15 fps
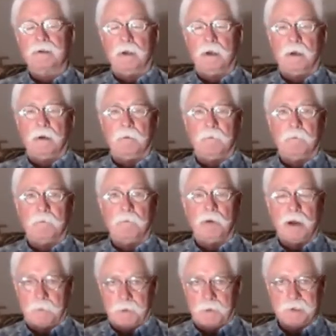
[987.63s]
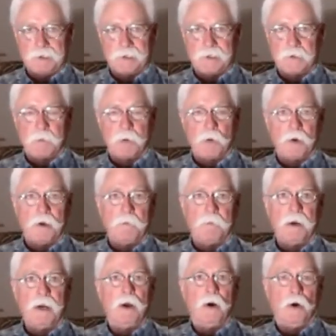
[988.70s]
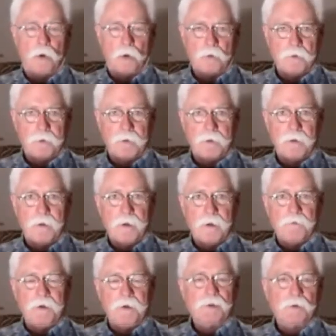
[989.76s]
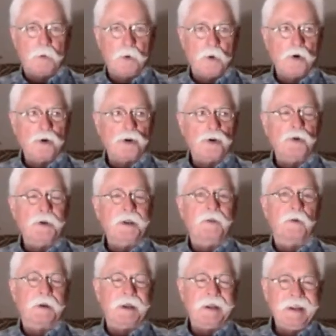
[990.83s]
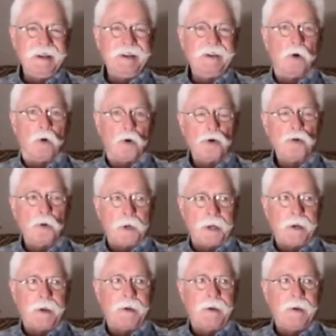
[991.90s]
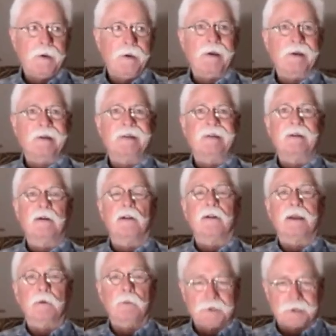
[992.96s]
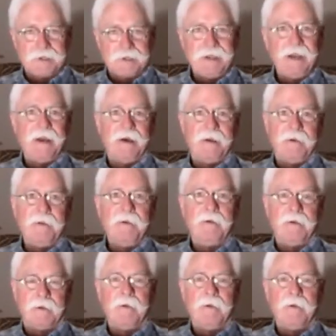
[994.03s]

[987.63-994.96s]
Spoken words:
that's a promise supported by oath, they swore to neither eat or drink until he was dead.